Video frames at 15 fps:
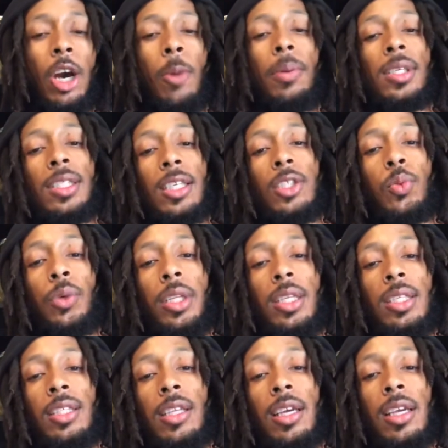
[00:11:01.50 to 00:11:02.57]
assist with
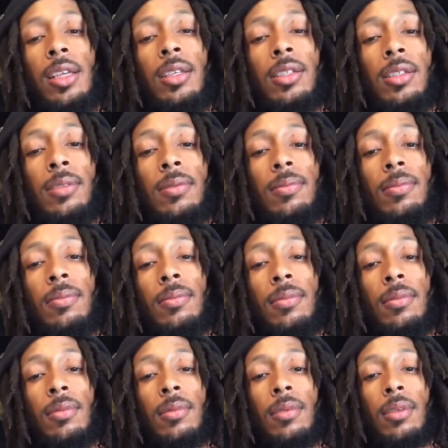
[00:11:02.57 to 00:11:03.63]
these things.
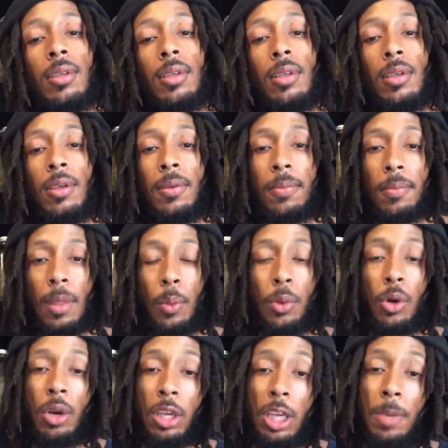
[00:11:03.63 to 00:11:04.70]
And we're
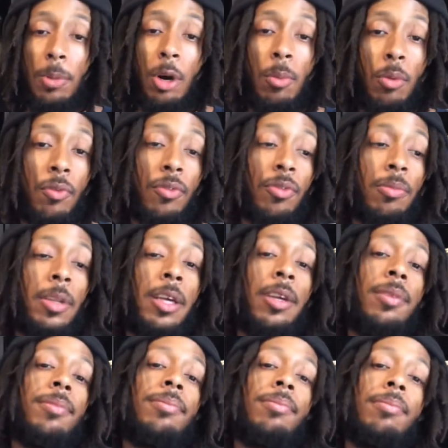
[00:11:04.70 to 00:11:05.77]
going to keep on moving from there.
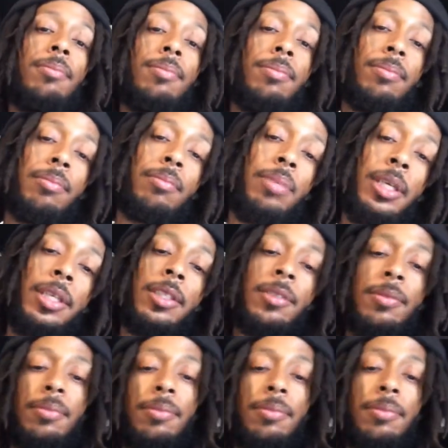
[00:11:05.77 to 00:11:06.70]
Peace.